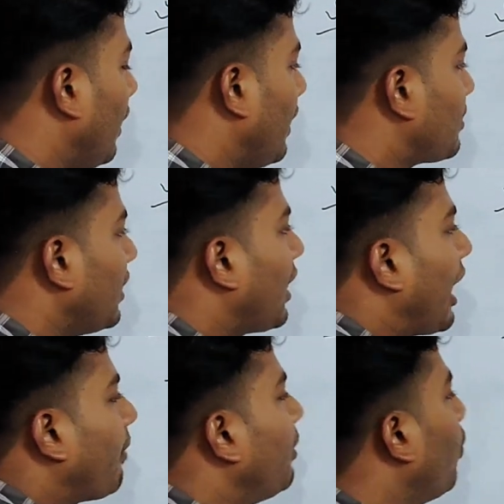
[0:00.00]
Listen
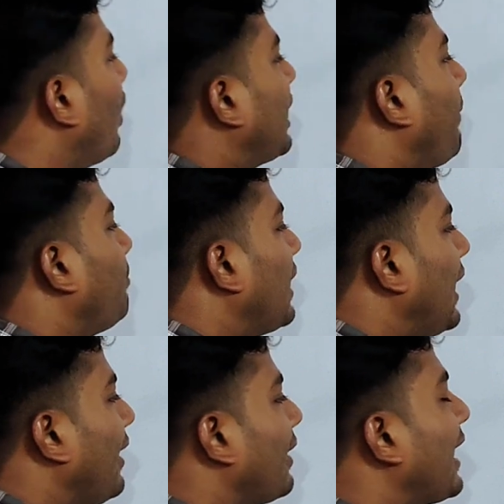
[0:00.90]
carefully what I am
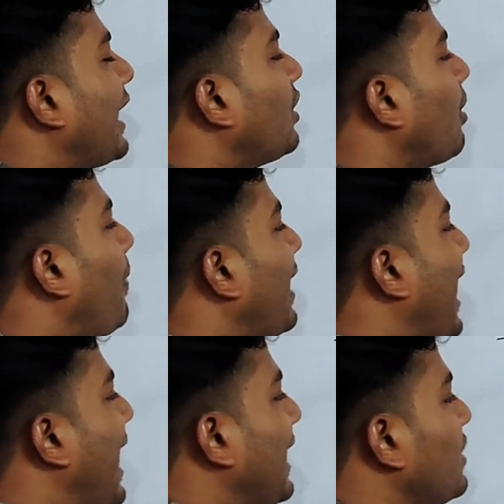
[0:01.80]
telling regarding the
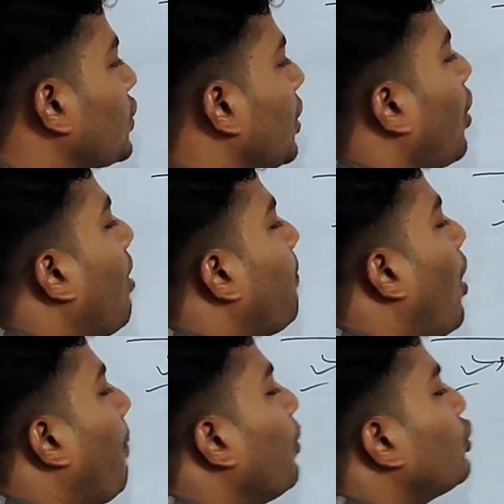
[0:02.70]
by addition
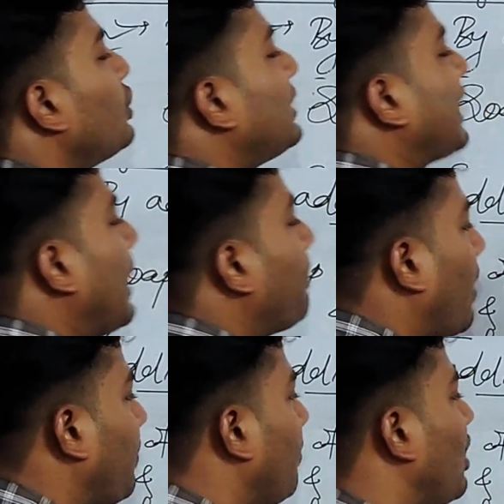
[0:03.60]
of opposite type
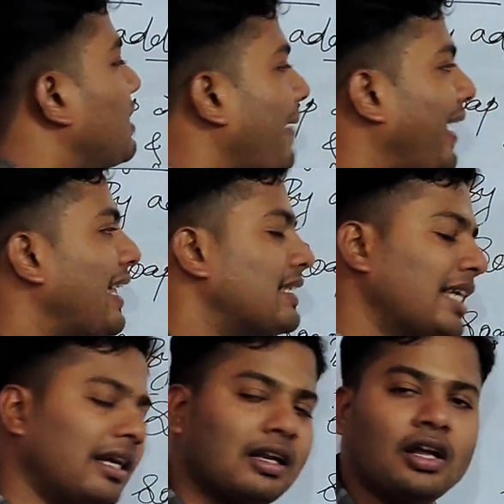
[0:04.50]
of emulsifying
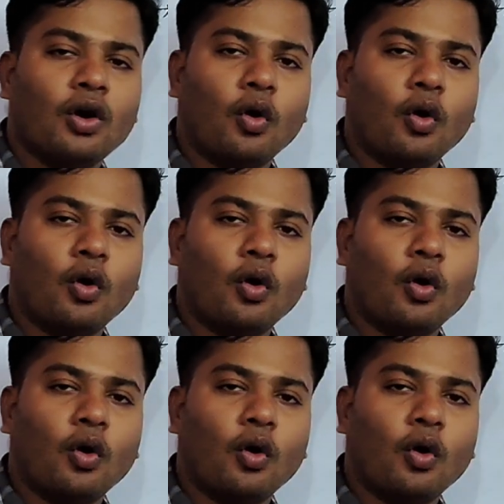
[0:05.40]
agent.